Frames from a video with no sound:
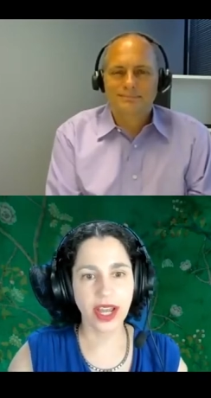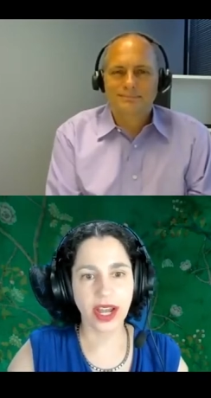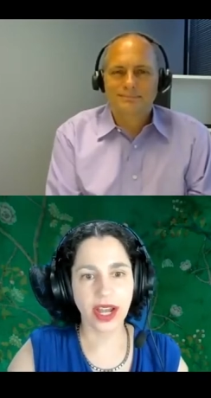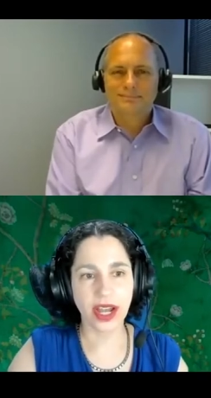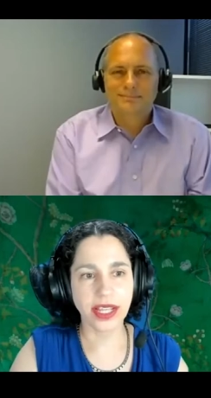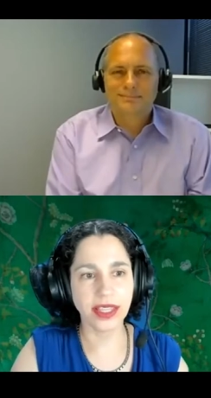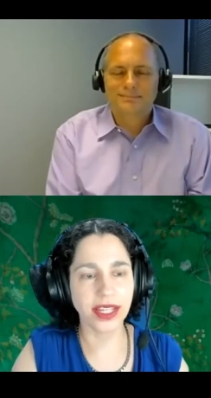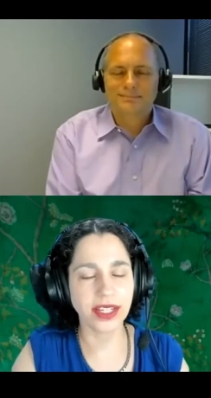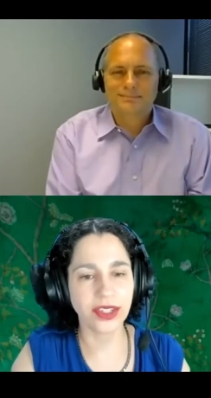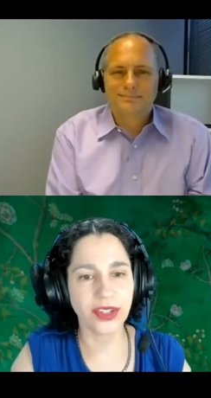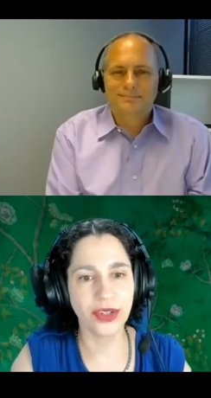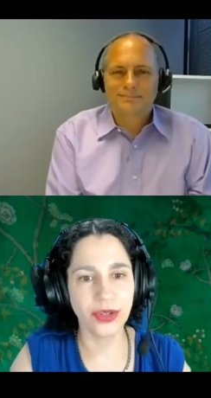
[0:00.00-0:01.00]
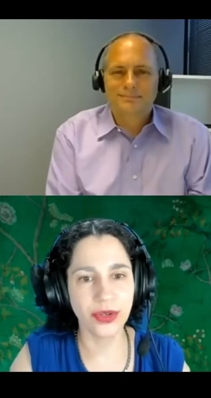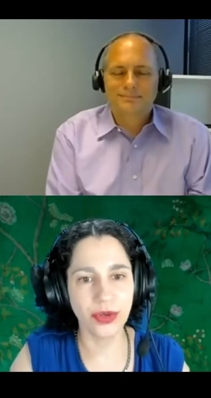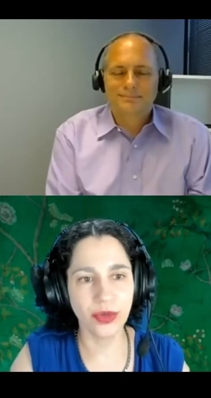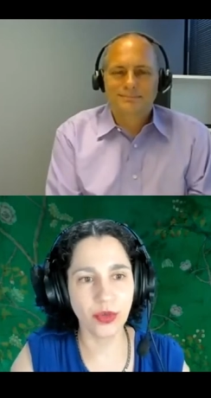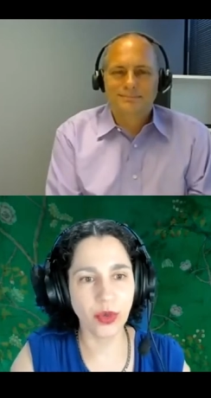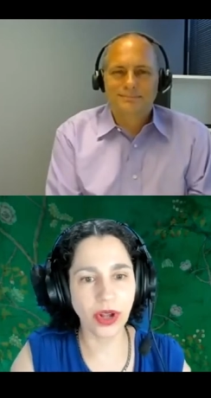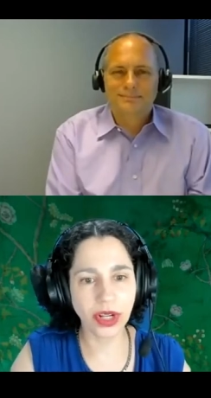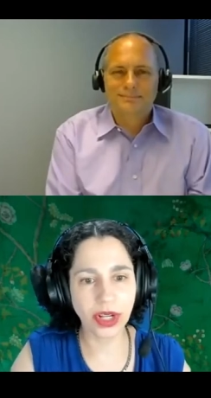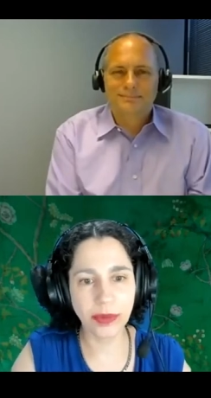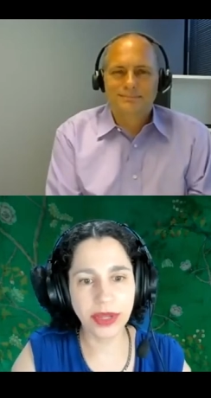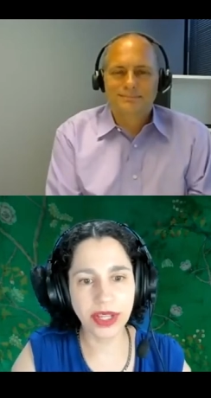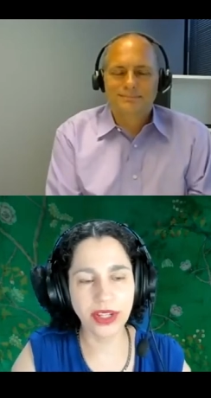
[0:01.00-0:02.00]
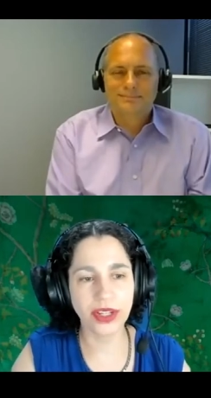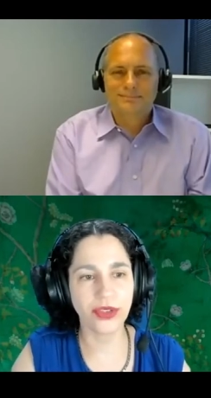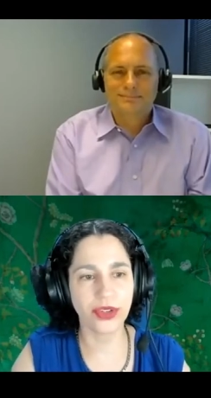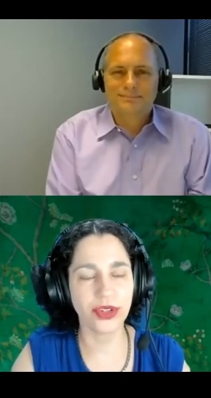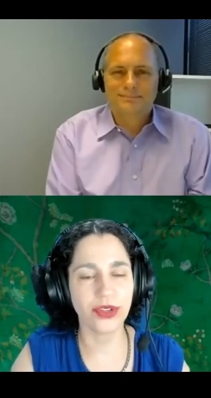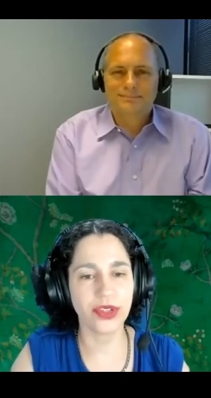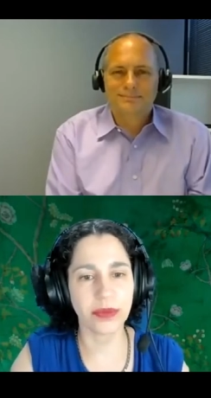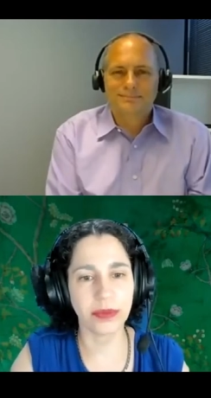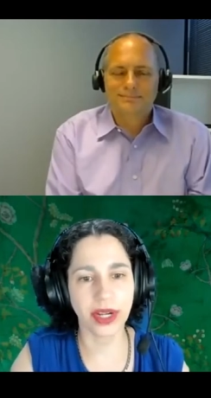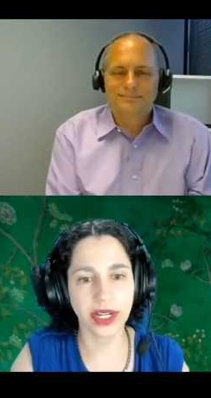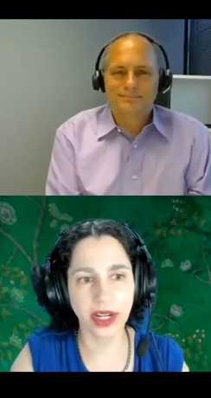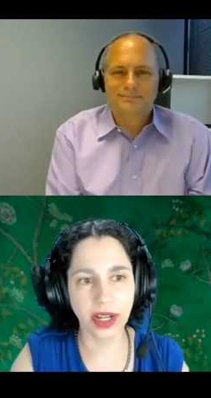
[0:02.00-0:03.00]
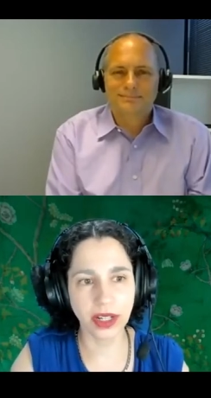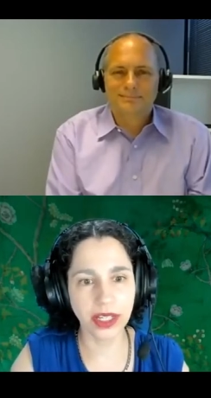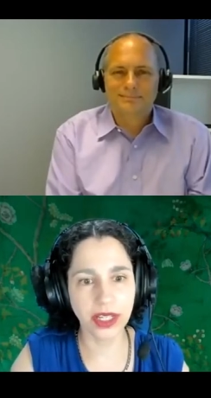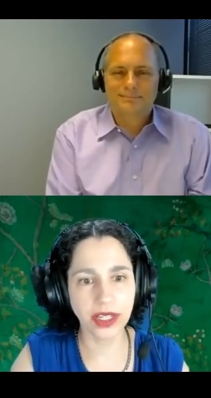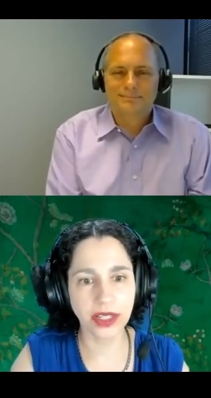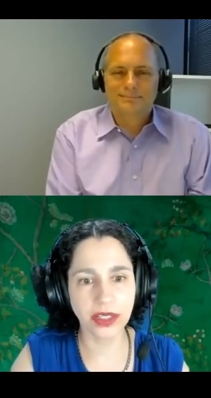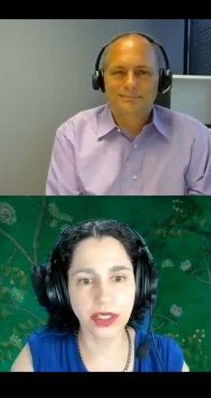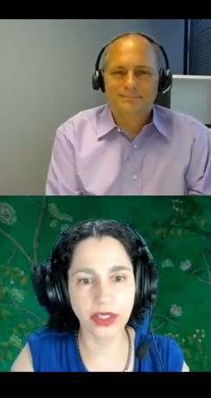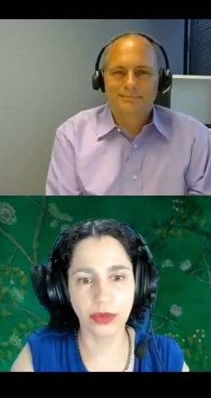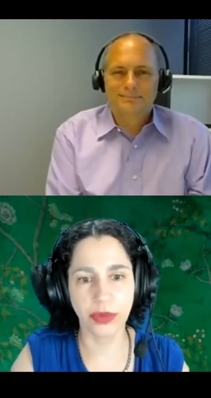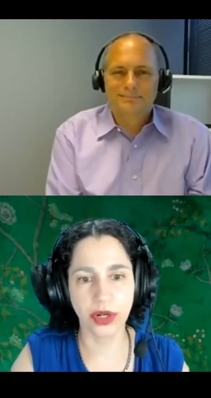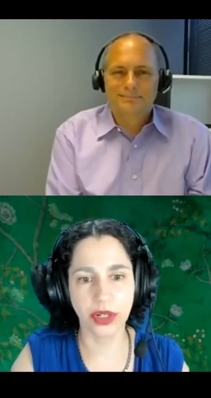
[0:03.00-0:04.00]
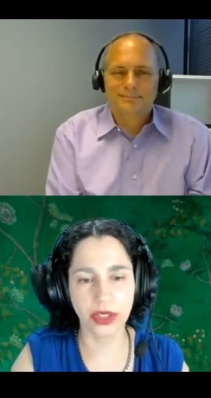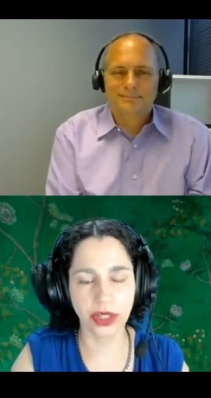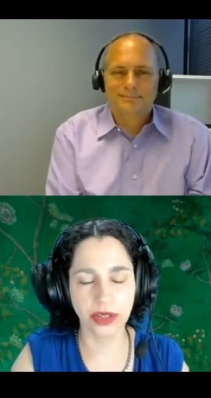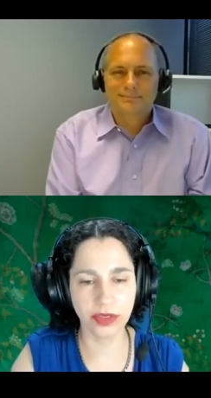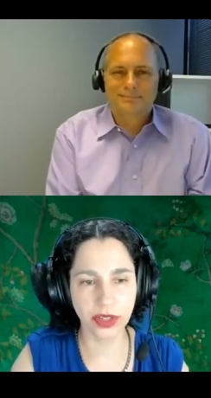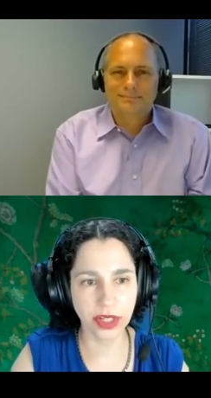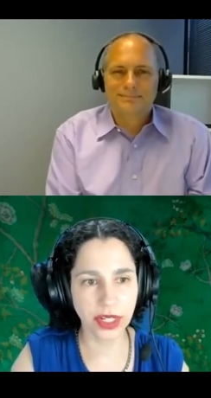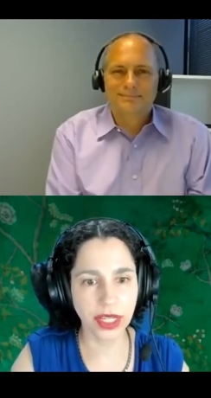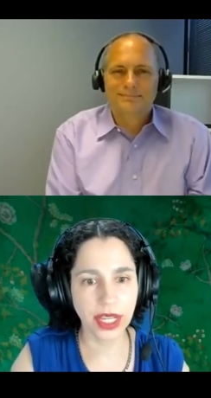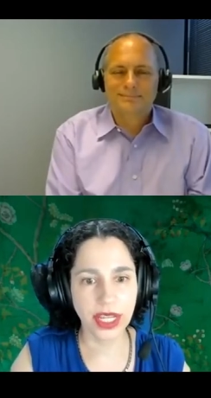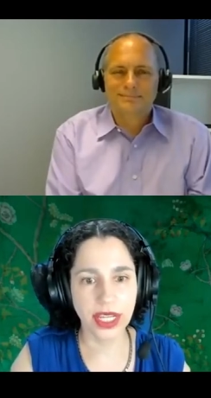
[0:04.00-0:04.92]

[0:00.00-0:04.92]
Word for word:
Speaker 1: I'd like to welcome and introduce my colleague, Doctor Mark Lovern.